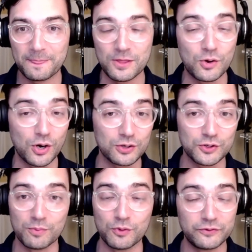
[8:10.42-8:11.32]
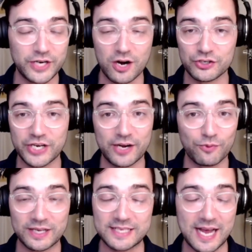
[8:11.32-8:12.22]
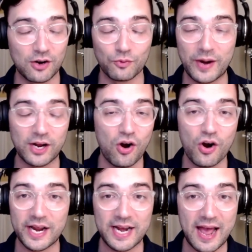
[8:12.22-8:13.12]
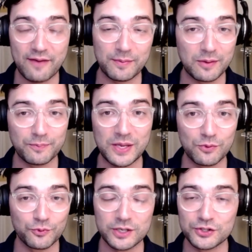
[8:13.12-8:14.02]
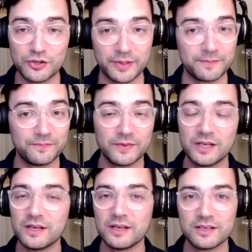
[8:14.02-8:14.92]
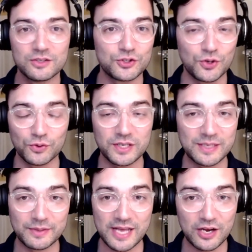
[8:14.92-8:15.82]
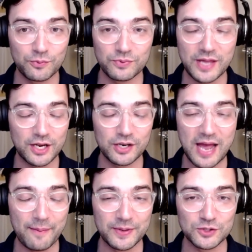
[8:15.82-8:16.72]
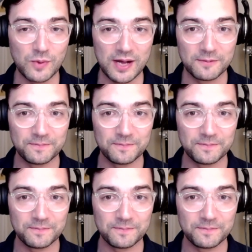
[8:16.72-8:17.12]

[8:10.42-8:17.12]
You could also move JRJ to right tackle or right guard and have him compete with Royce Newman. Certainly something that could happen as well.